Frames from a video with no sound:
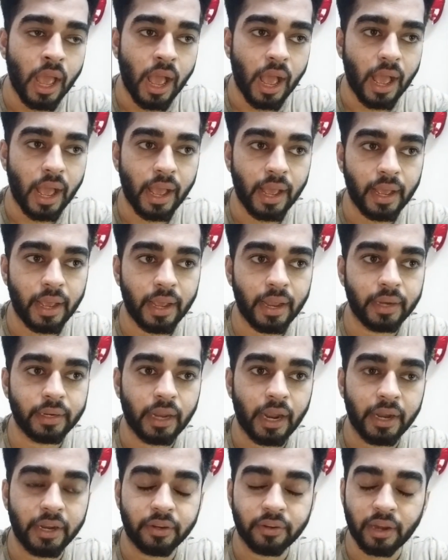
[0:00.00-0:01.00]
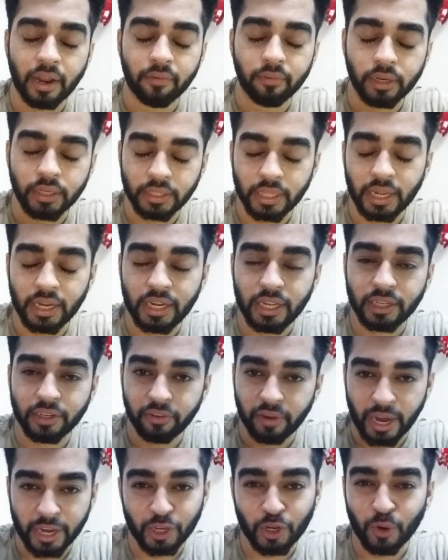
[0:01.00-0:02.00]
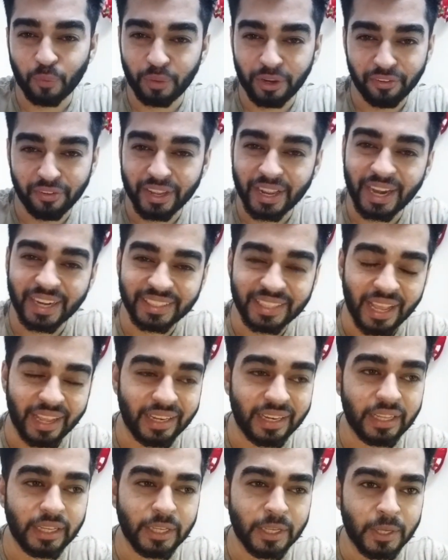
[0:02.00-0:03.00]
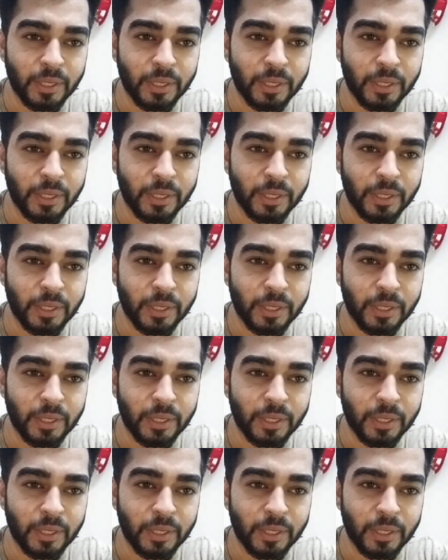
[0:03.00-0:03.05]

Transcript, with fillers: and I traveled Delhi. Right now I'm living at Delhi.